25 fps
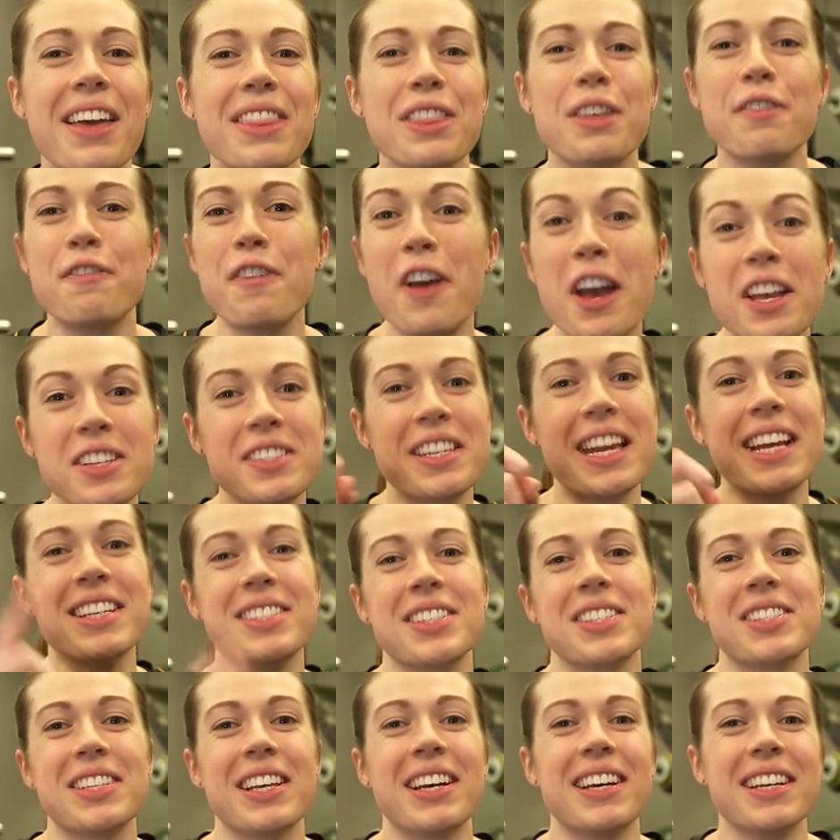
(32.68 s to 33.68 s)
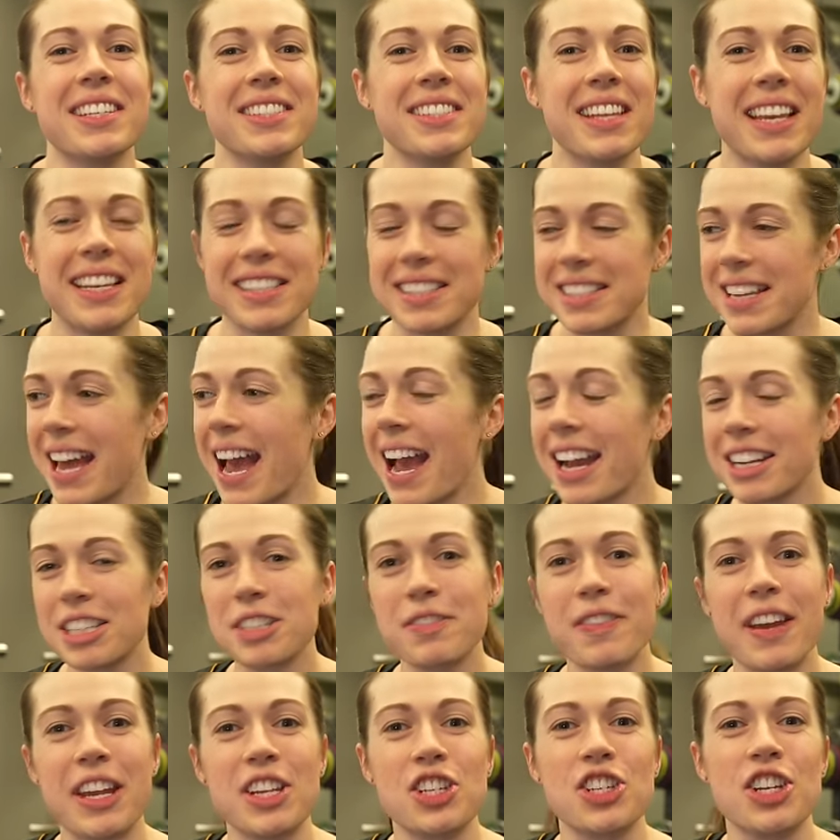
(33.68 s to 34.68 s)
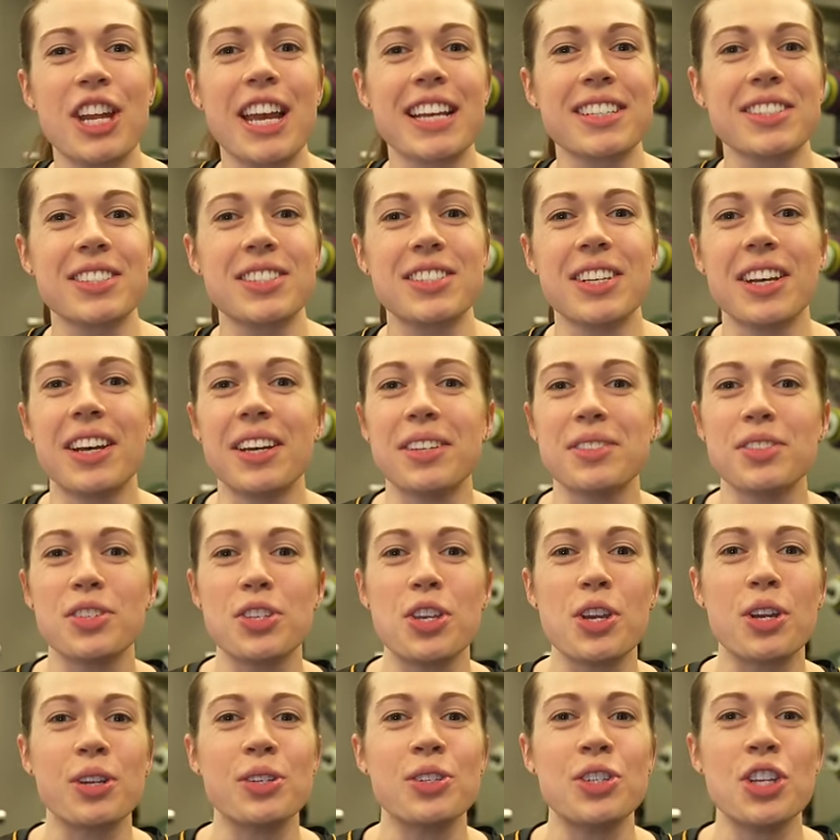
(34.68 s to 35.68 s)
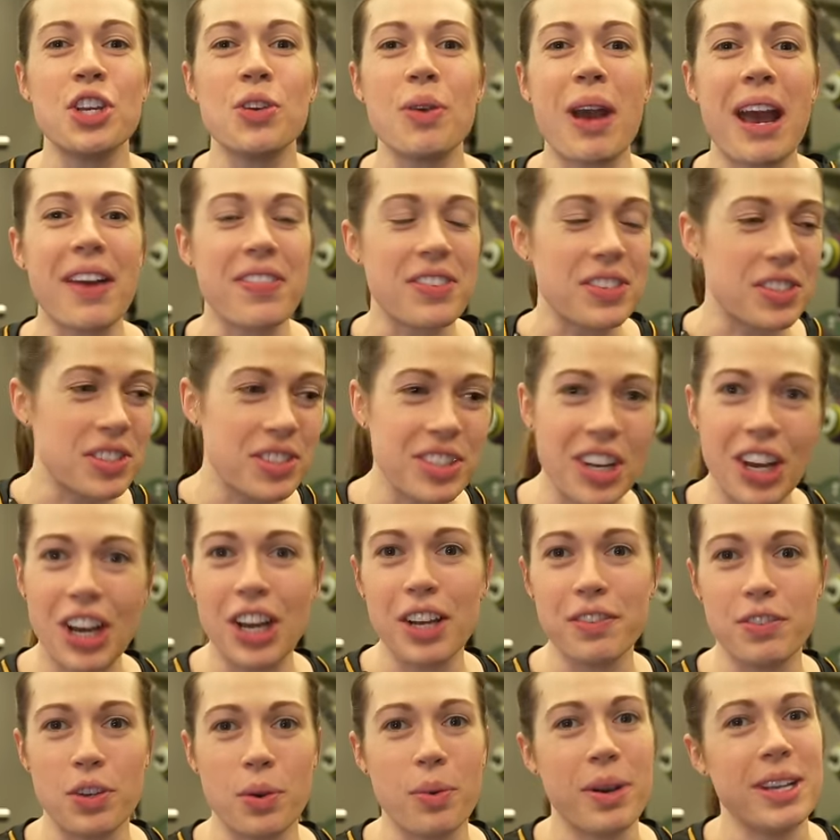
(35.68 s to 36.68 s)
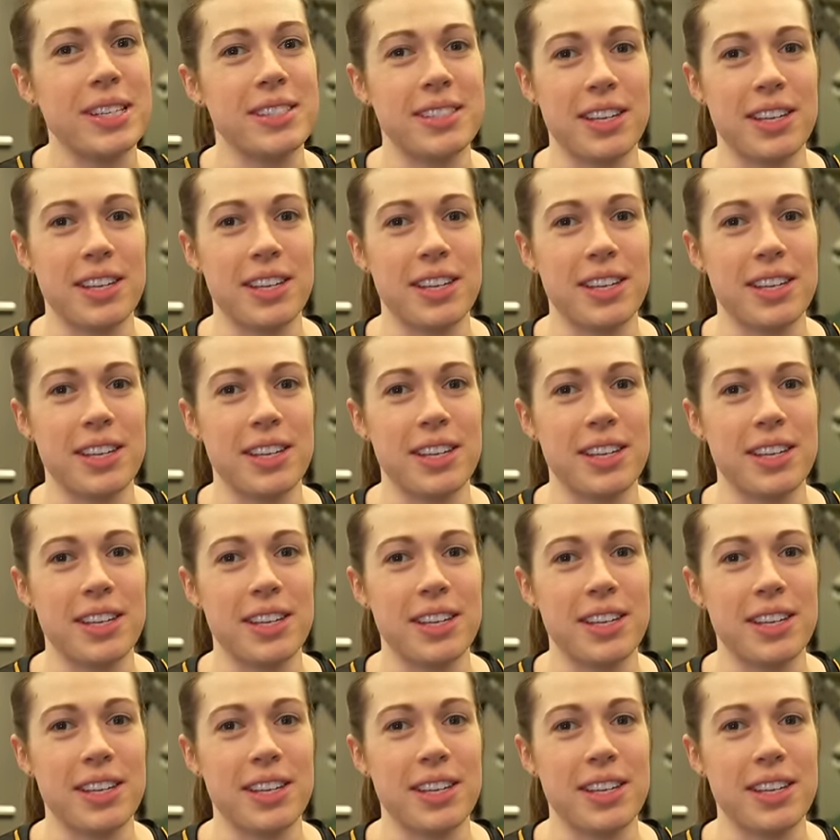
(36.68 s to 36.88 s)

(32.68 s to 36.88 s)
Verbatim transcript: The first exercise is an activation exercise you can do at the start of your weight